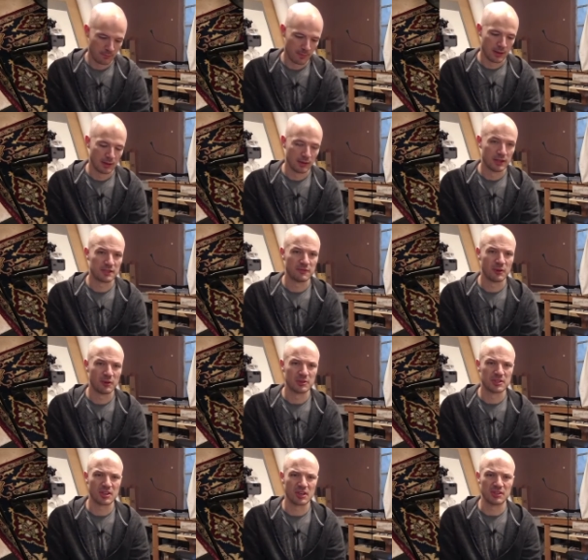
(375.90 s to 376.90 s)
This
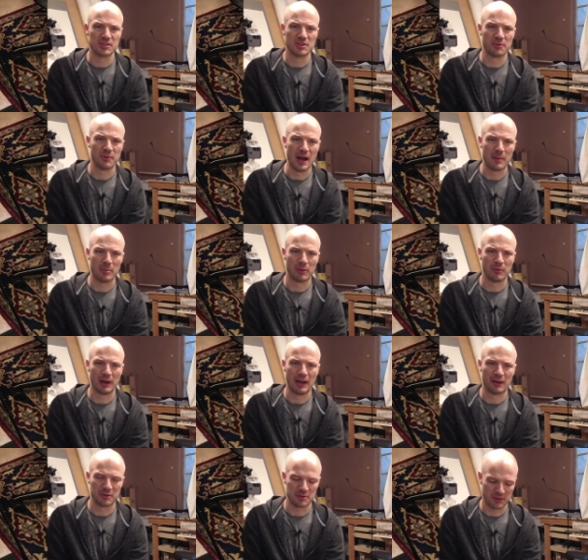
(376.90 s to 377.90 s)
fold starts to wrap
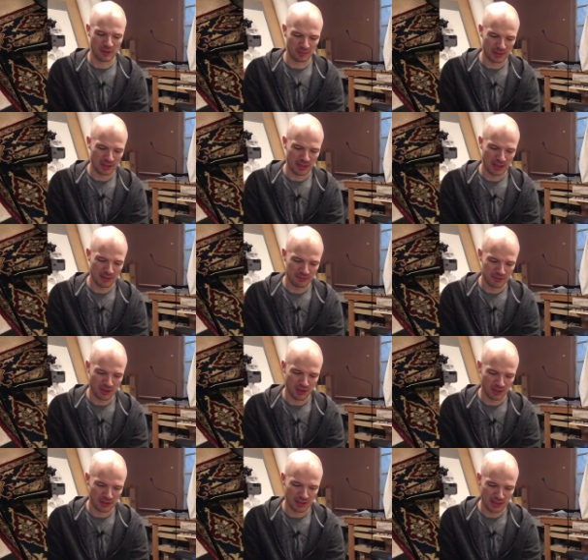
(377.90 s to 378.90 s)
around, so I'm kind of
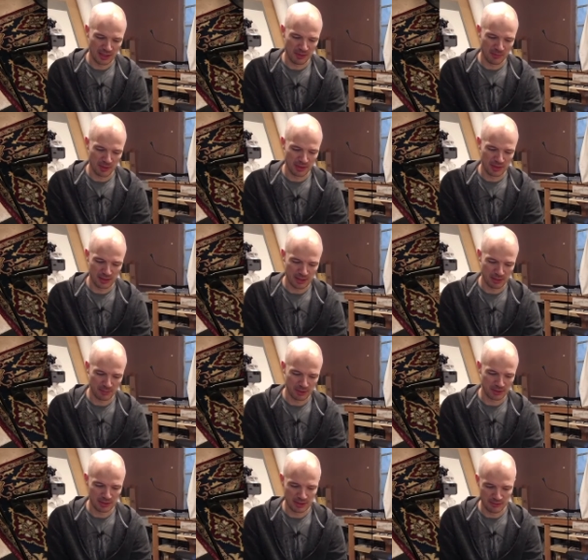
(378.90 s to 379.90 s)
darkening it, but I think I'm
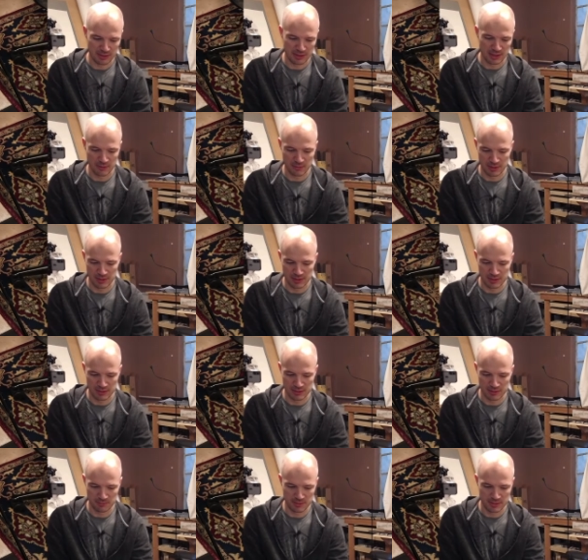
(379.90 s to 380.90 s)
going to leave it there because
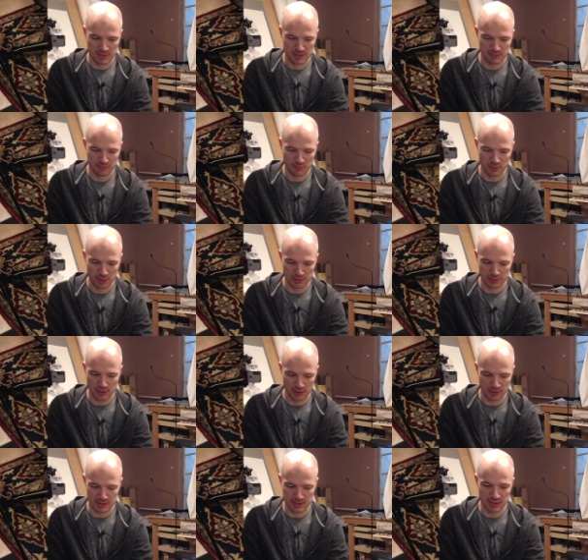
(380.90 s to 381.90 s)
there's some real
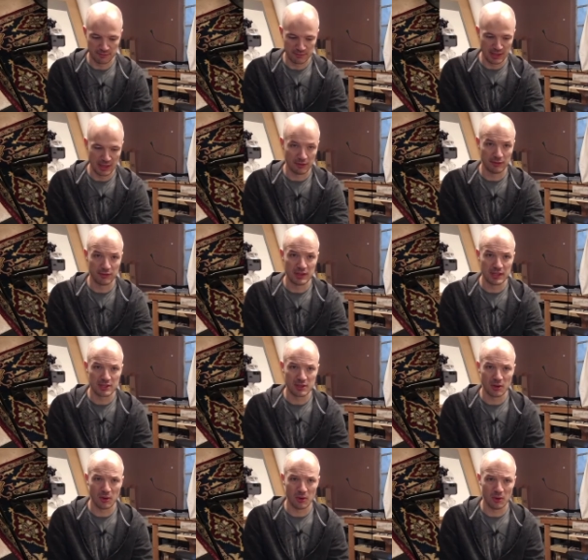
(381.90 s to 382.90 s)
dark stuff down. This
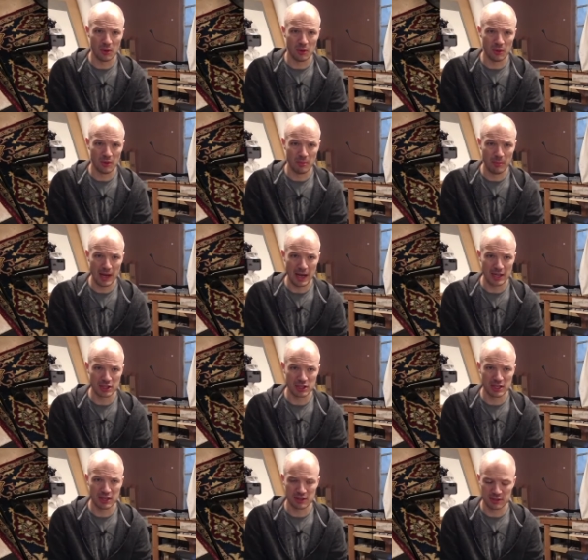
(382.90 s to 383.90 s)
whole patch
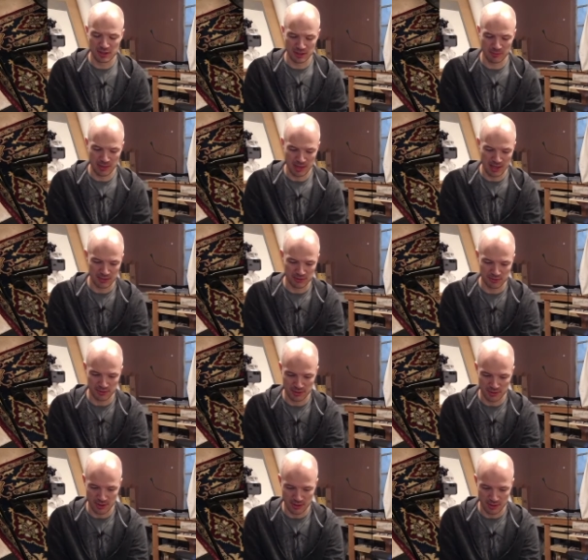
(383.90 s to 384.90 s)
here is going to be extra
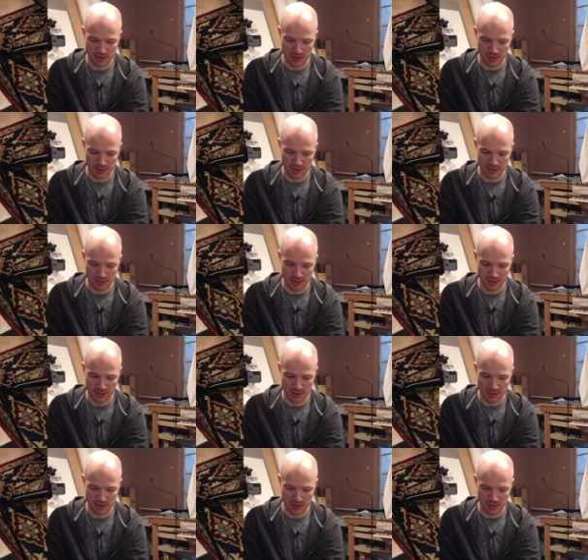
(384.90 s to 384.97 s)
dark.